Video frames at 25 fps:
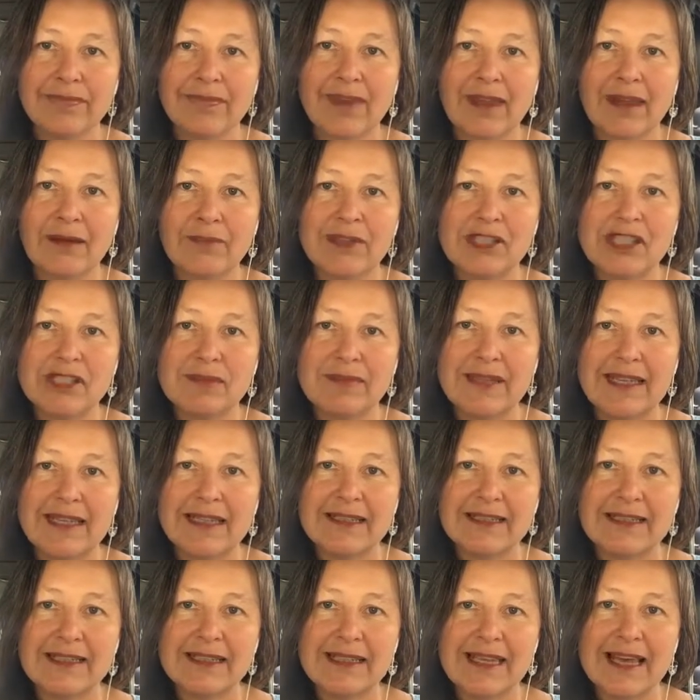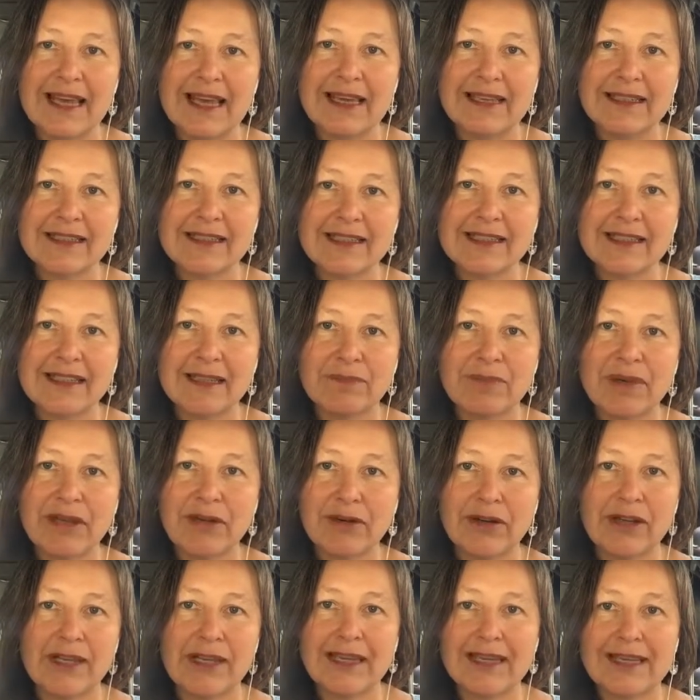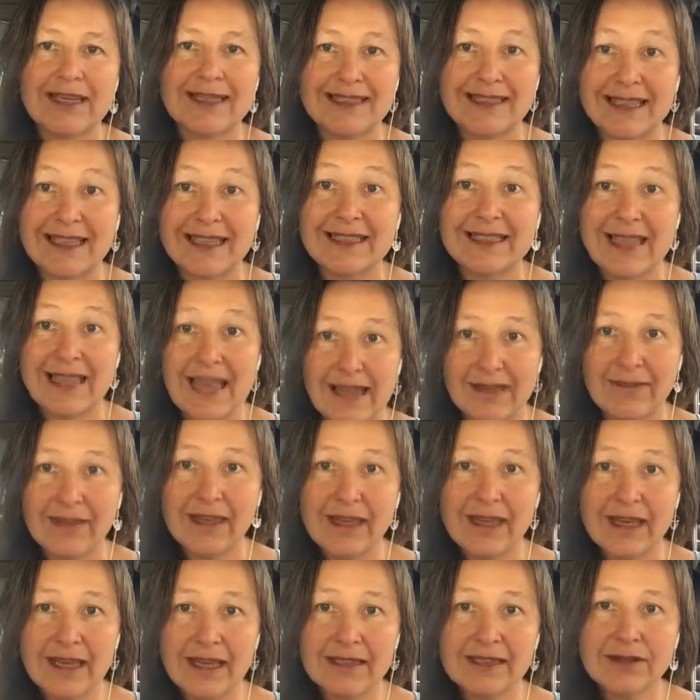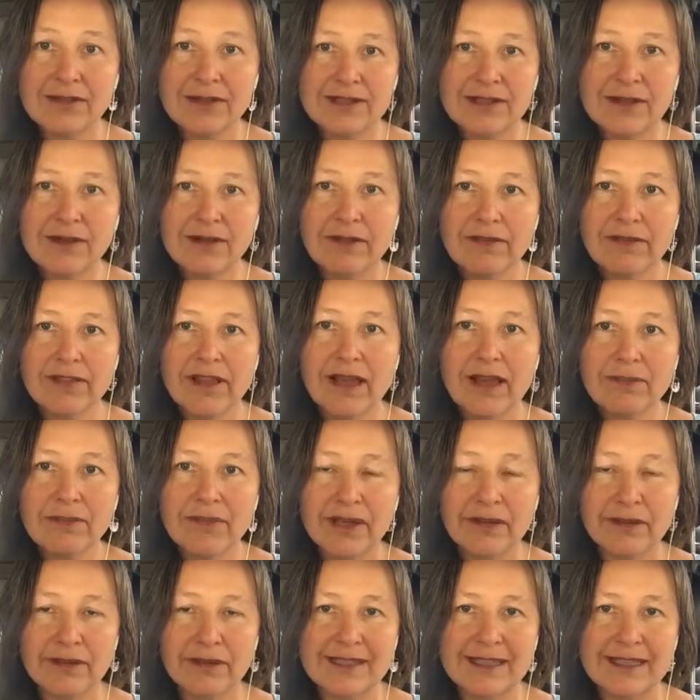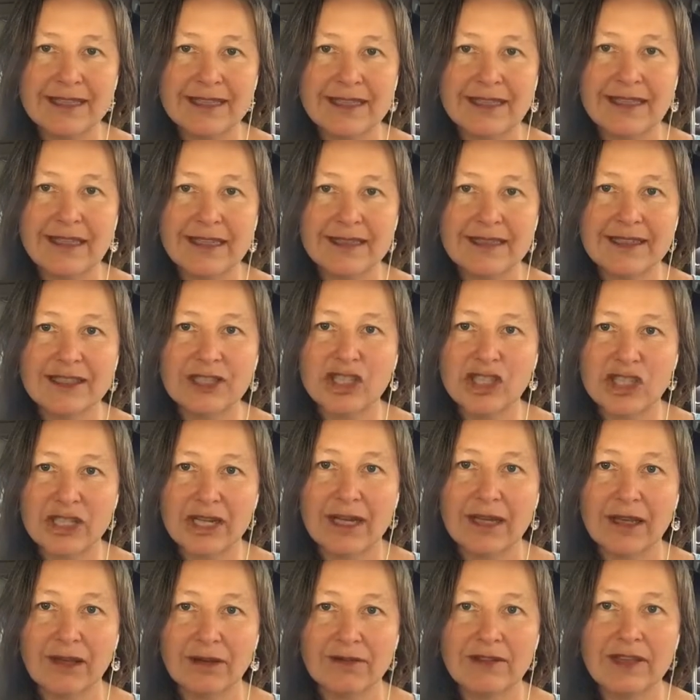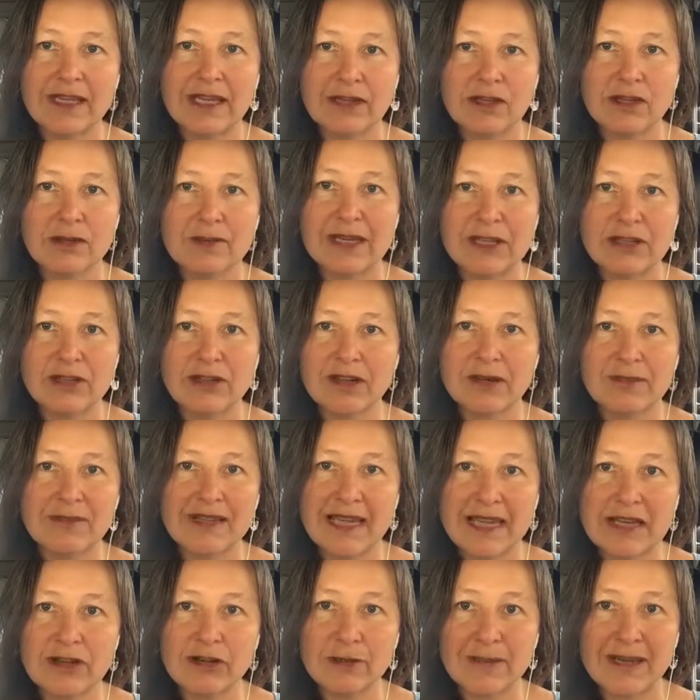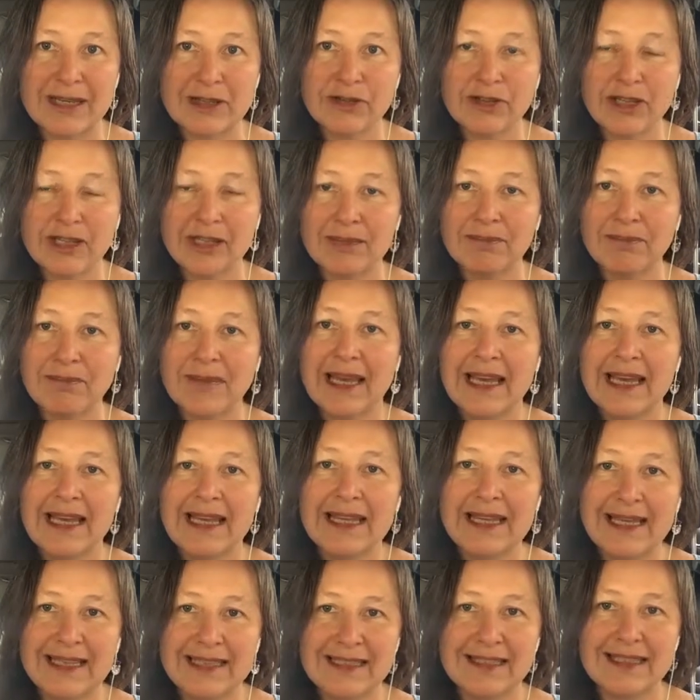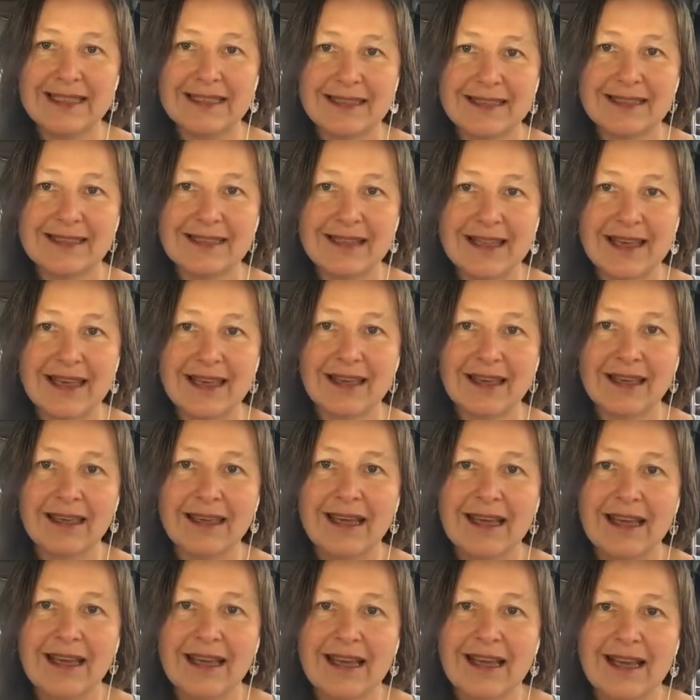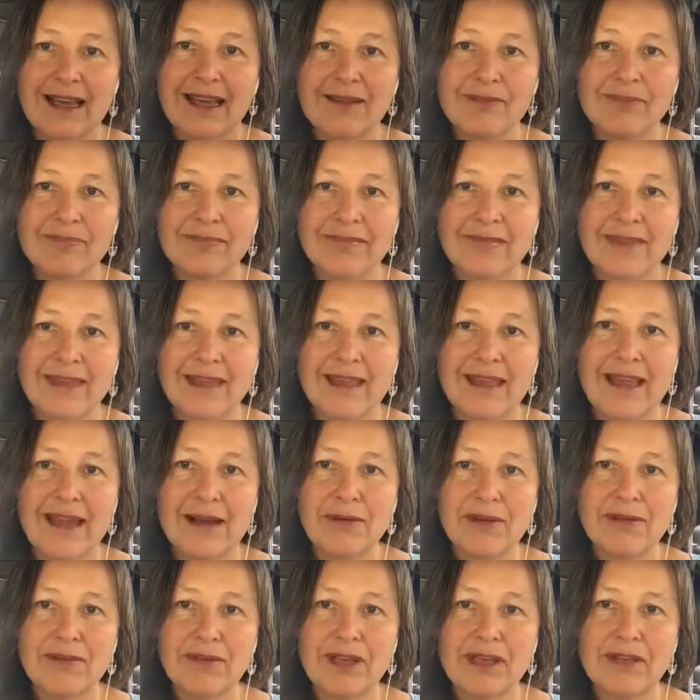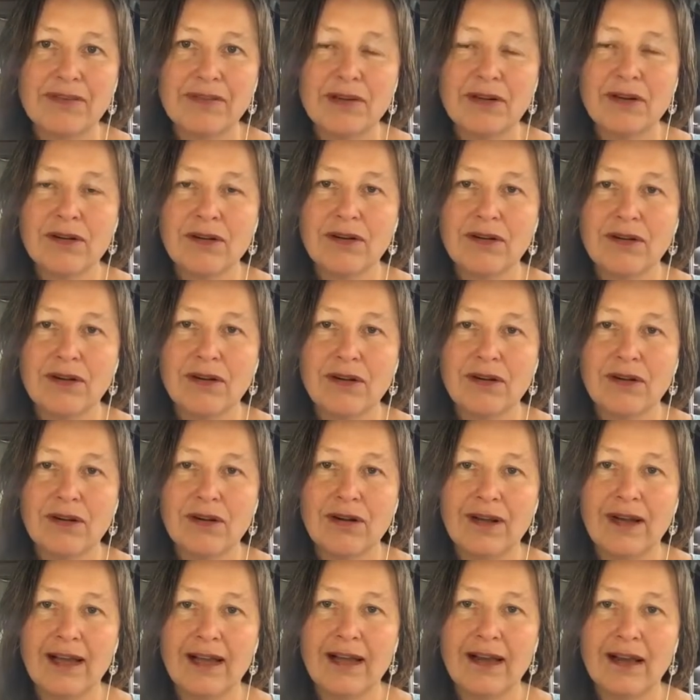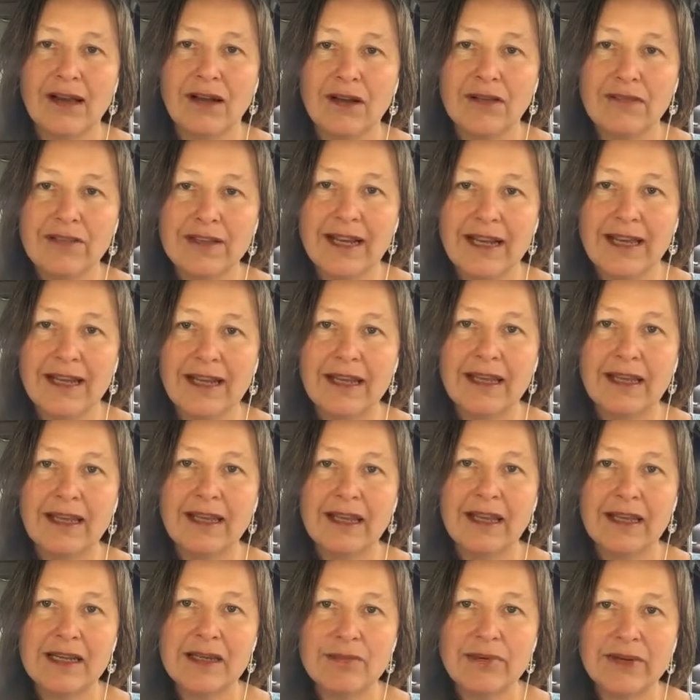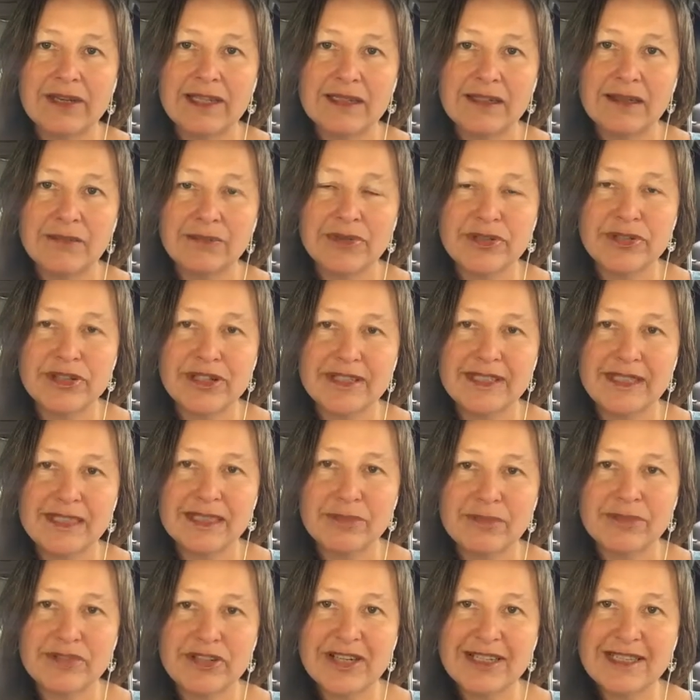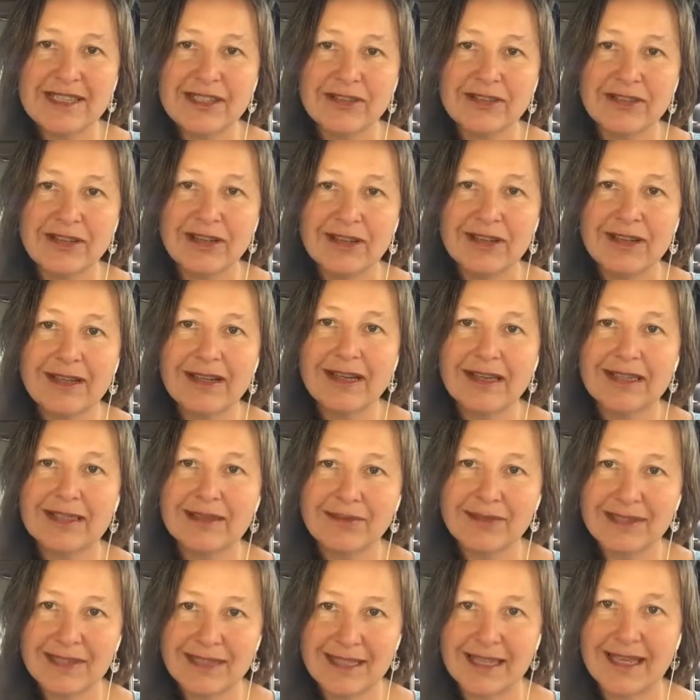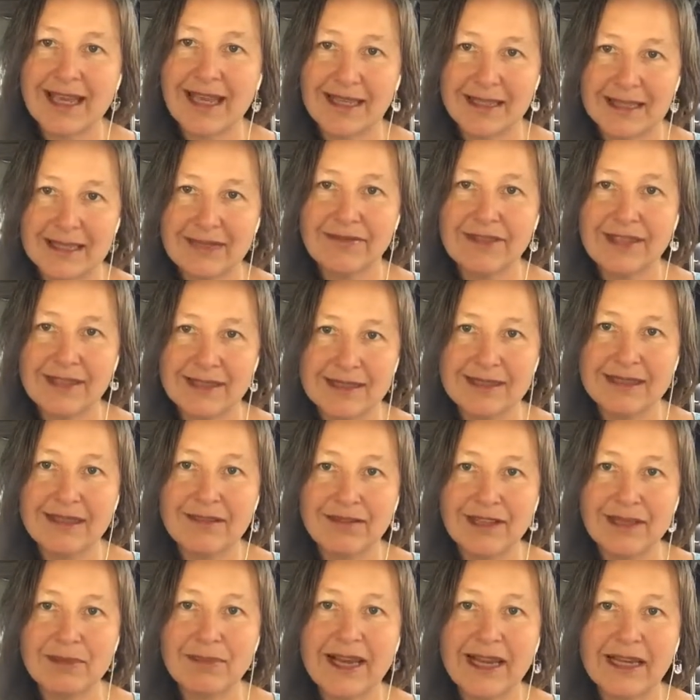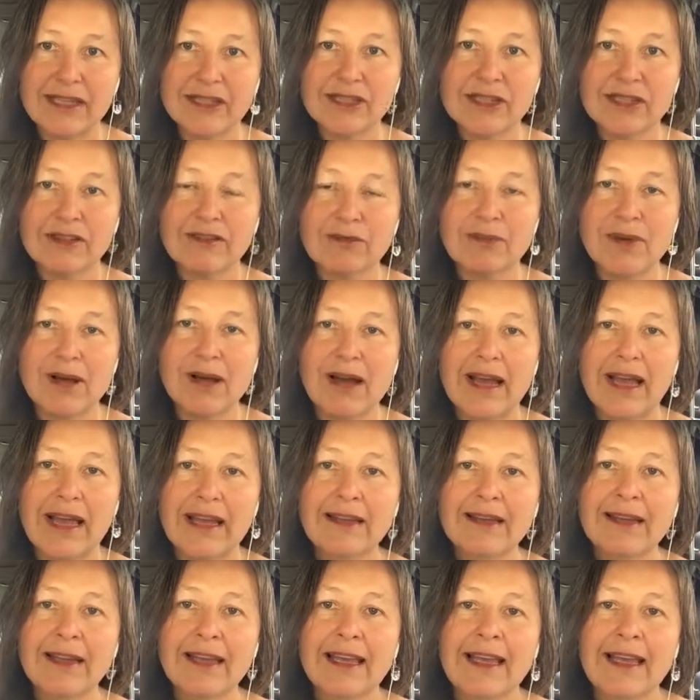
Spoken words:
which means that the period is less heavy as a result of that because there's less shedding of the endometrium. The endometrium isn't as thick. However, if you're not ovulating and your body's not producing the progesterone, as was the case for this lovely patient of mine,